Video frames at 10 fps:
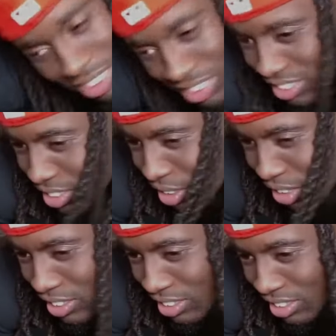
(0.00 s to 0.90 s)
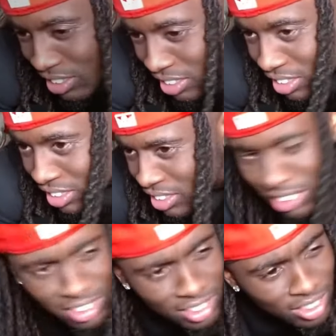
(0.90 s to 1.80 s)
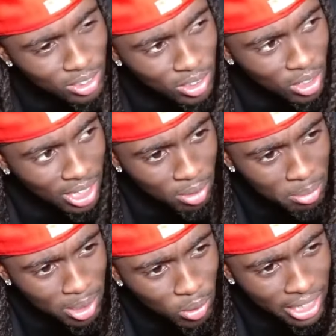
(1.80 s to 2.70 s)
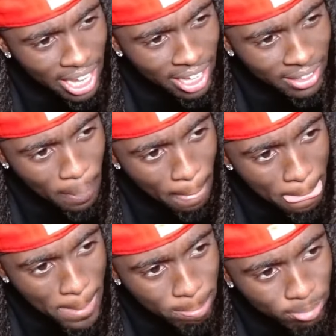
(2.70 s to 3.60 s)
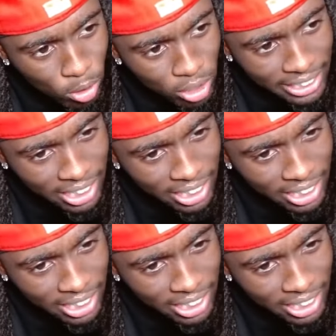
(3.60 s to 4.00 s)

You know, that's, you know, like, we be doing that on a